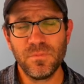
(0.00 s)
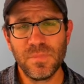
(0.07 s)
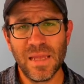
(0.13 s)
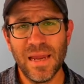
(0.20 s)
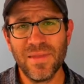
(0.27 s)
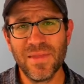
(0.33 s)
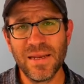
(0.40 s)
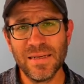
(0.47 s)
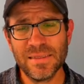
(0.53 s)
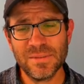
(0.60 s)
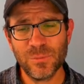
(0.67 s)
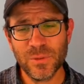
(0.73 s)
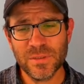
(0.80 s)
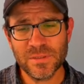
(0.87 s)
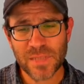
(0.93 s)
And then
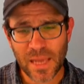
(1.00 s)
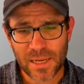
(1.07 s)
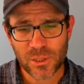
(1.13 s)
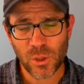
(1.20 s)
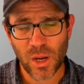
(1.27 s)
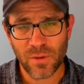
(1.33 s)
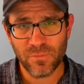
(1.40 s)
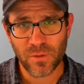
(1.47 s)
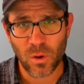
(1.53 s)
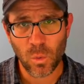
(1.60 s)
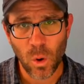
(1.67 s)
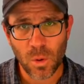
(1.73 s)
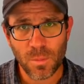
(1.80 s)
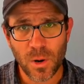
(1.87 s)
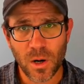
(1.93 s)
with sed, you have the
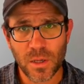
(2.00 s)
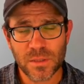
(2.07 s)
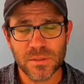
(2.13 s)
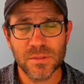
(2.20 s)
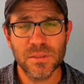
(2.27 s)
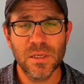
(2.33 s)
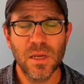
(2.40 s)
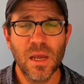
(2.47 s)
quote marks,